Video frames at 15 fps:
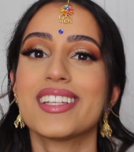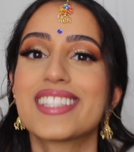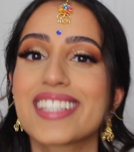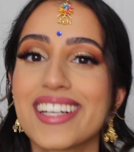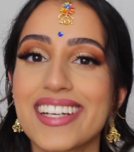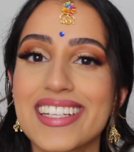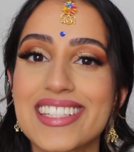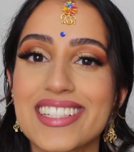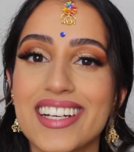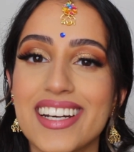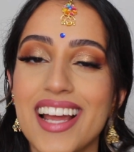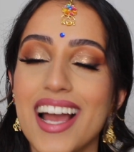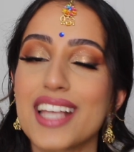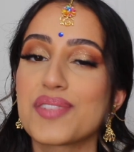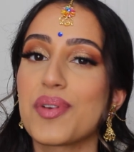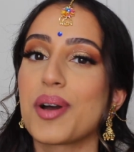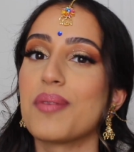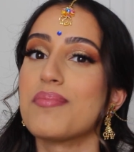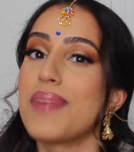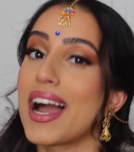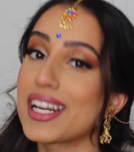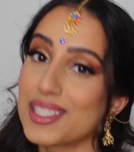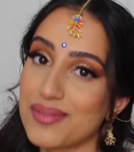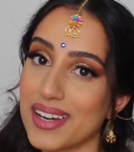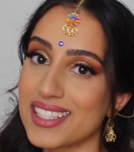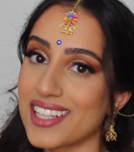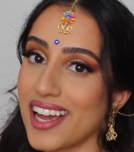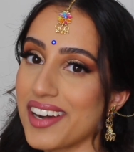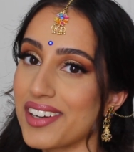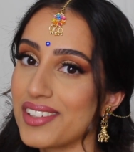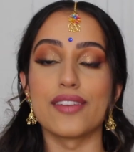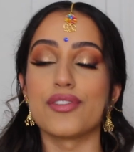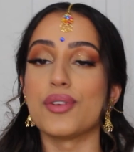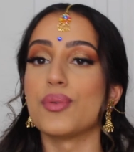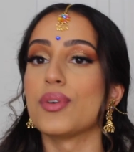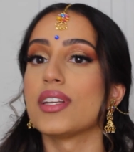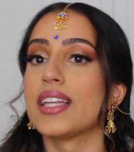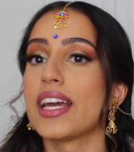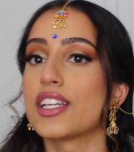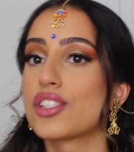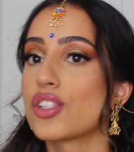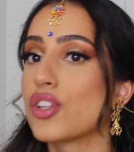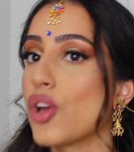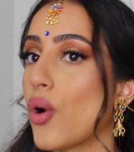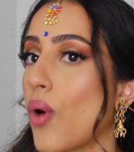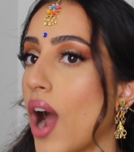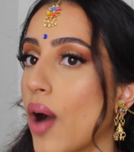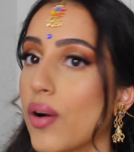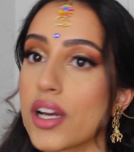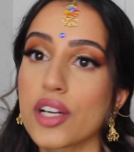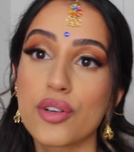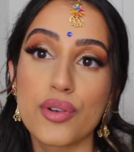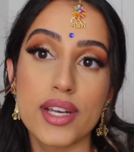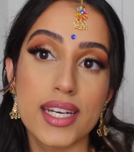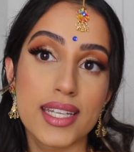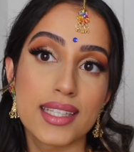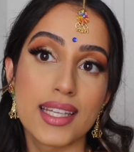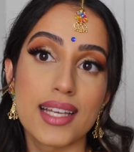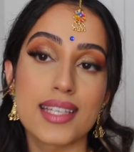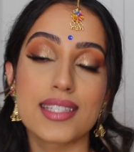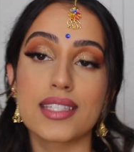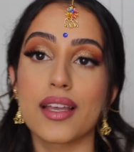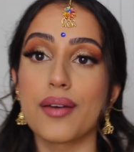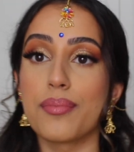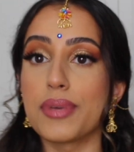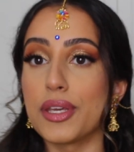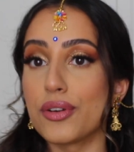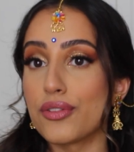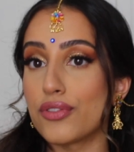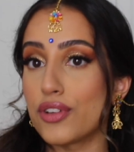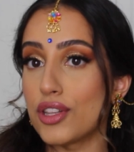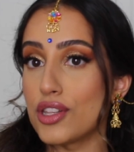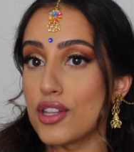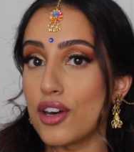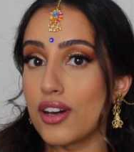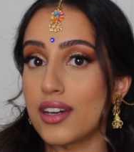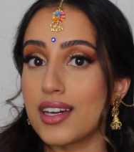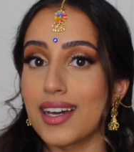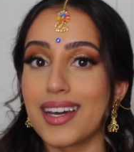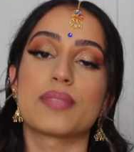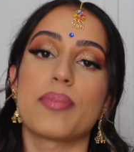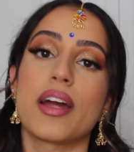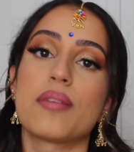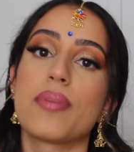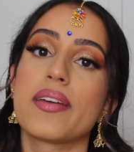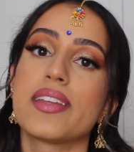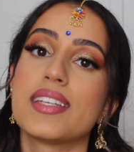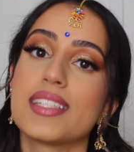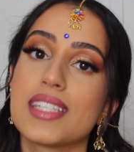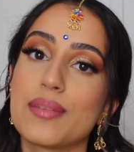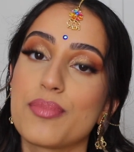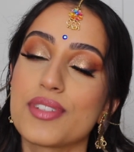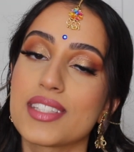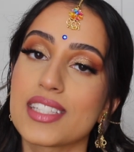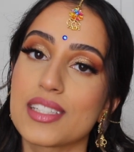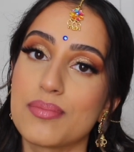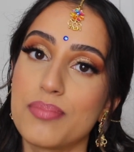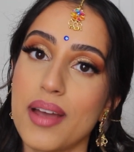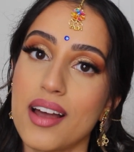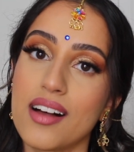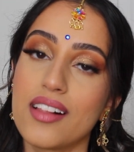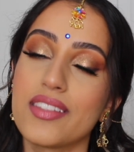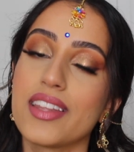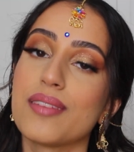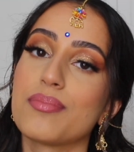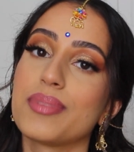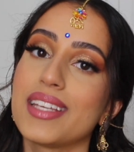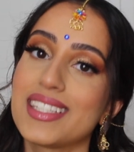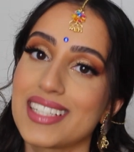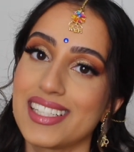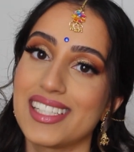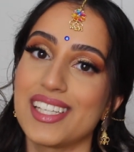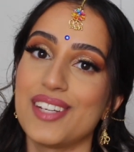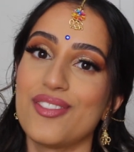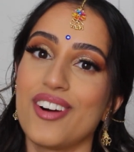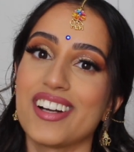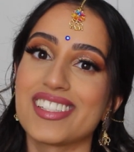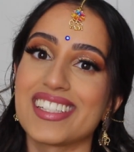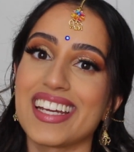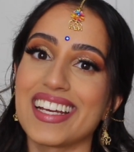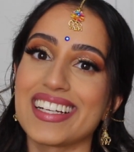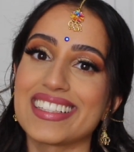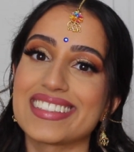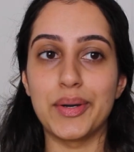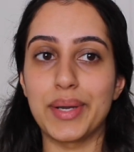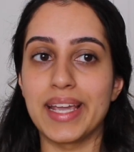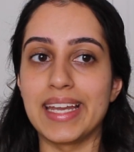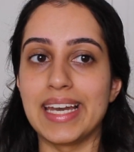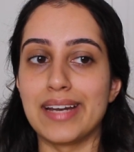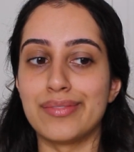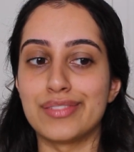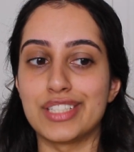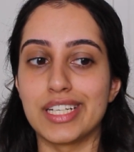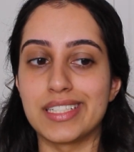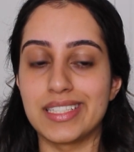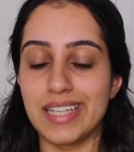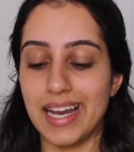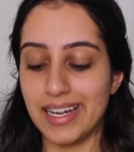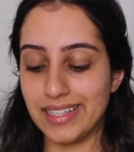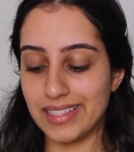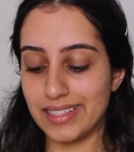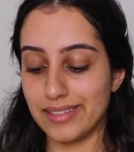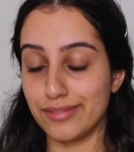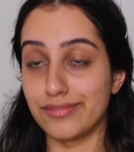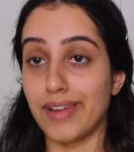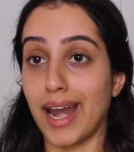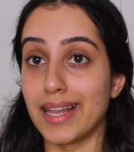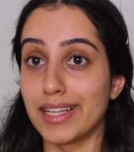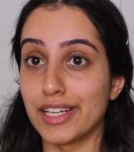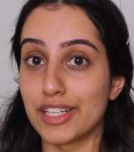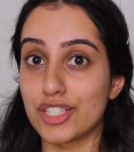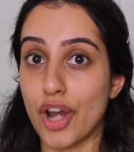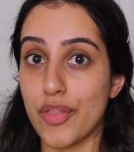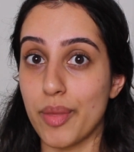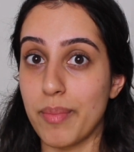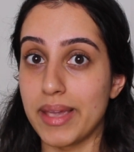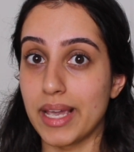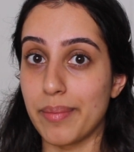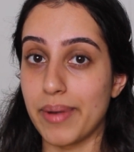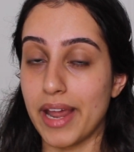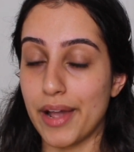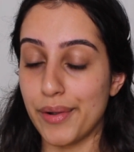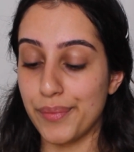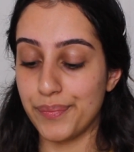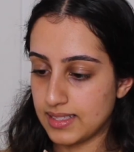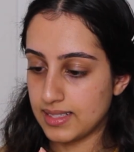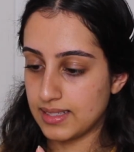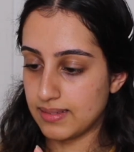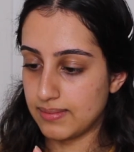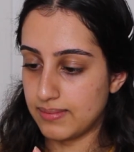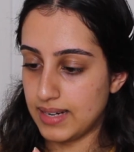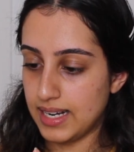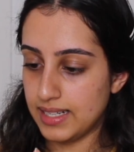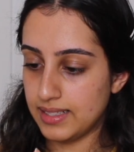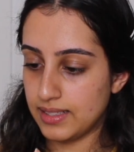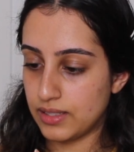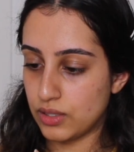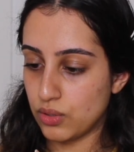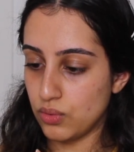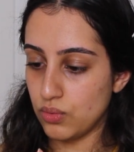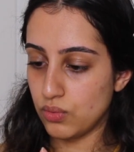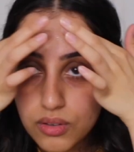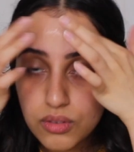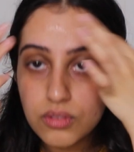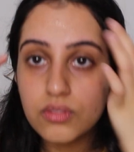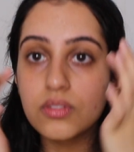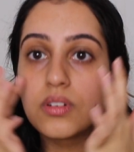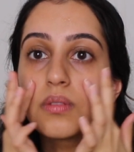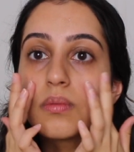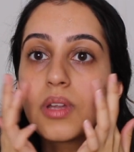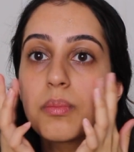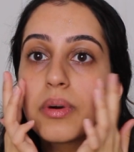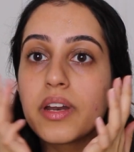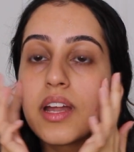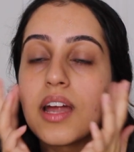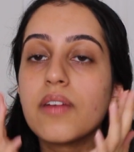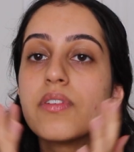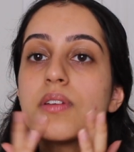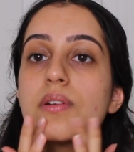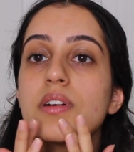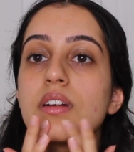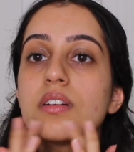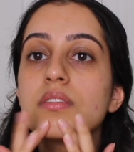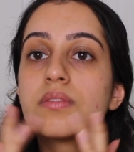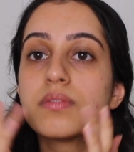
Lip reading: what's good? It's Gurnaz. Welcome back to my channel. If you would like to know how I created this beautiful look inspired by the Disney princess Belle, then please continue watching. Okay, enough chit chat. Finally gonna start the makeup now. 1, 2. I'm gonna put it everywhere.